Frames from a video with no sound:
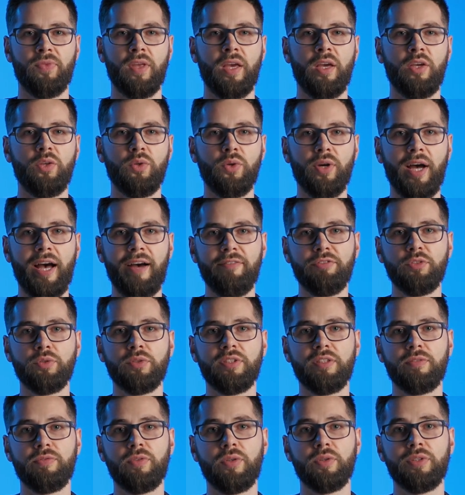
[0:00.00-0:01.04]
You have to
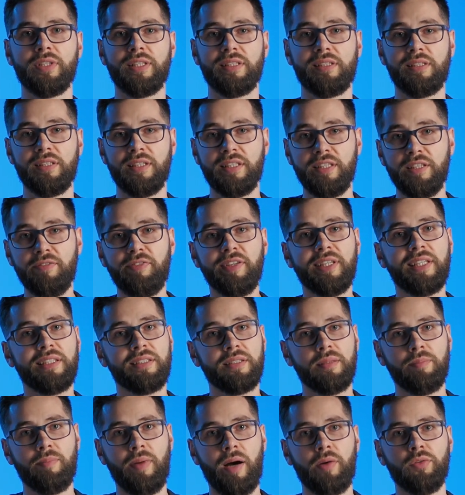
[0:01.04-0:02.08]
devote a significant
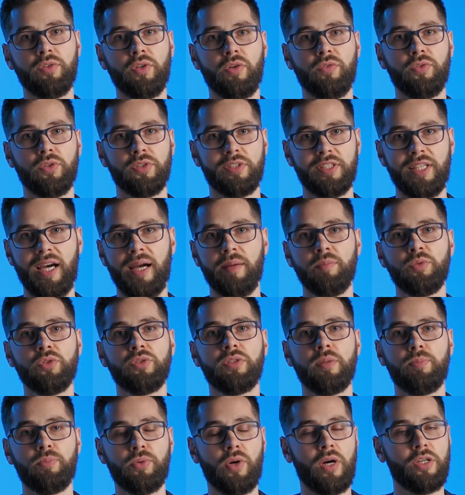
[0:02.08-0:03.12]
amount of your time to
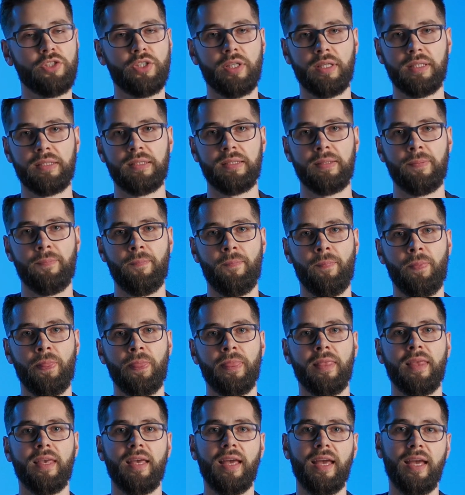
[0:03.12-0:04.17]
the project.
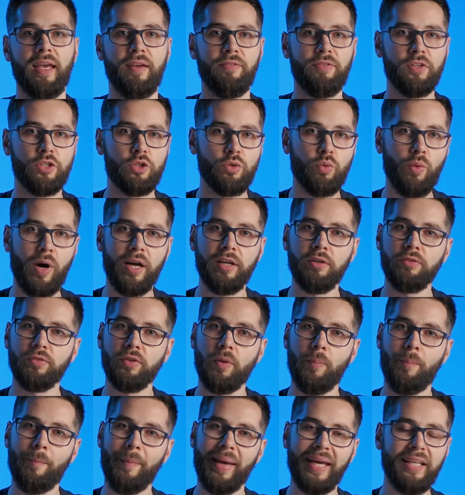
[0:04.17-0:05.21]
If it's one of your
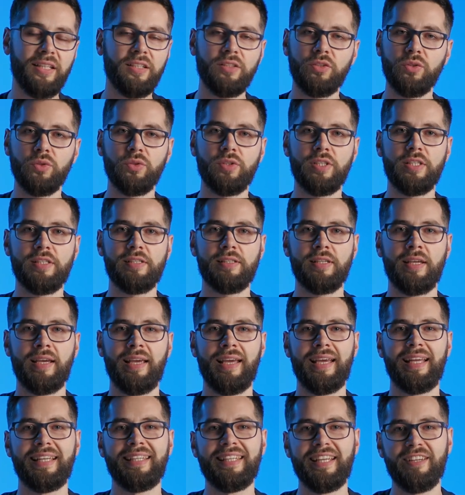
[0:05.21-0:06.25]
many duties,
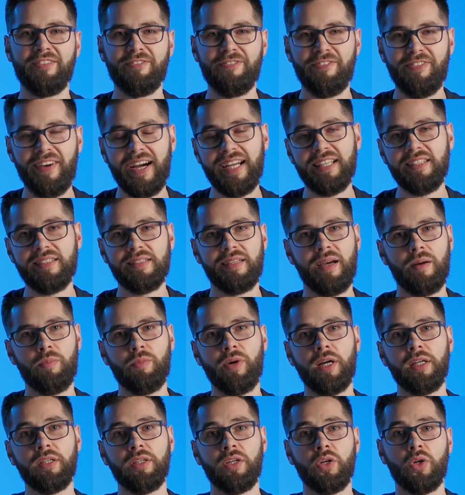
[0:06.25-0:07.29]
then find
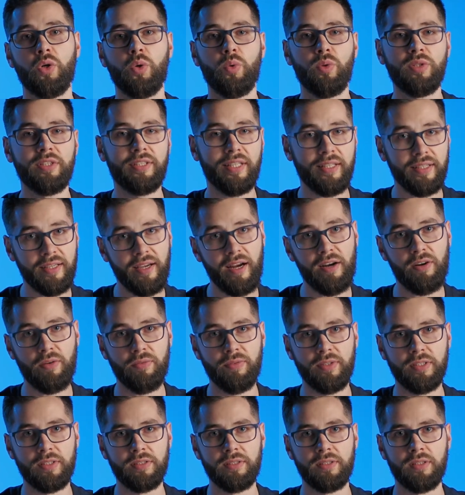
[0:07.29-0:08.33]
someone who will take care of
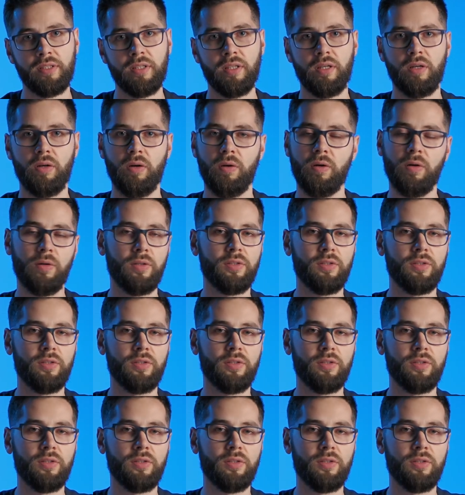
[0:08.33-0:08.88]
it, or